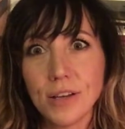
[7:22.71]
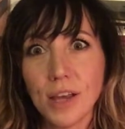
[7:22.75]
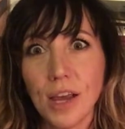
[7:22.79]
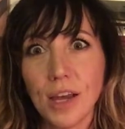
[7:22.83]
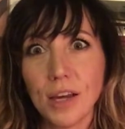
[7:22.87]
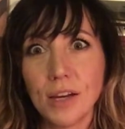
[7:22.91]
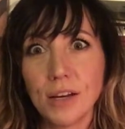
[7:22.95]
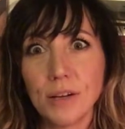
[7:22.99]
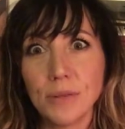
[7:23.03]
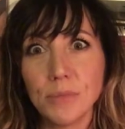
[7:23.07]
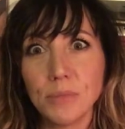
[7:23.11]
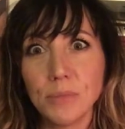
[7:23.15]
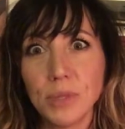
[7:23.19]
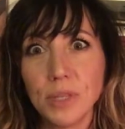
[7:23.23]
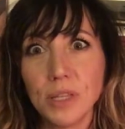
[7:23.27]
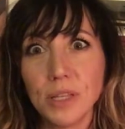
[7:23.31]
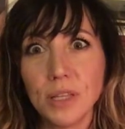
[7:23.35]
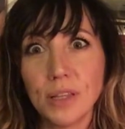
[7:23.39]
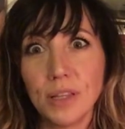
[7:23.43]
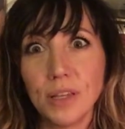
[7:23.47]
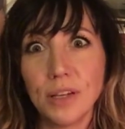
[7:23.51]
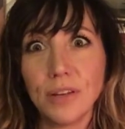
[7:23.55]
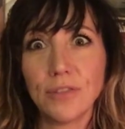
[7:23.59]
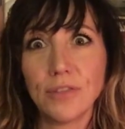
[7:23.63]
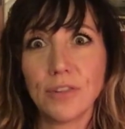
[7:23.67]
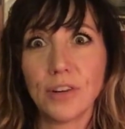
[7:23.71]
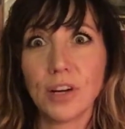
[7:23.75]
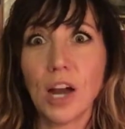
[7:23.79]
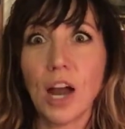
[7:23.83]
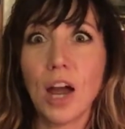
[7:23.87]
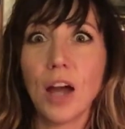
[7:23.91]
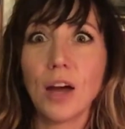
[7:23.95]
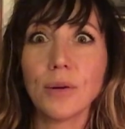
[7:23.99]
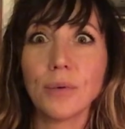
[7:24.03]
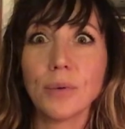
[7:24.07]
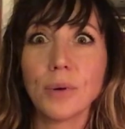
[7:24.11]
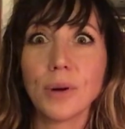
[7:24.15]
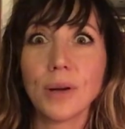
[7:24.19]
I completely
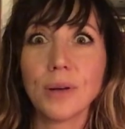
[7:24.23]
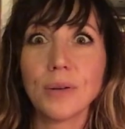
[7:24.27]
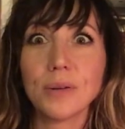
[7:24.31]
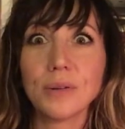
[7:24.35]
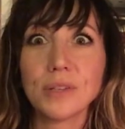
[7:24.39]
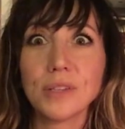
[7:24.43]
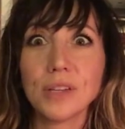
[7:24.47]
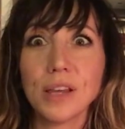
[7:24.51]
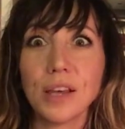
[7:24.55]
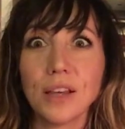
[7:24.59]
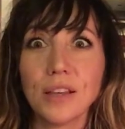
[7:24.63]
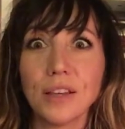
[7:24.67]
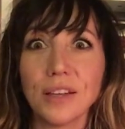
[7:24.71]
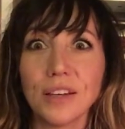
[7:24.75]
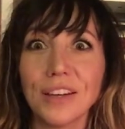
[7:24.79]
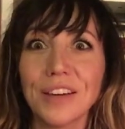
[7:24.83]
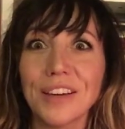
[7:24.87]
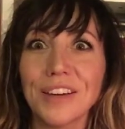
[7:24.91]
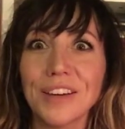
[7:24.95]
forgot what I was telling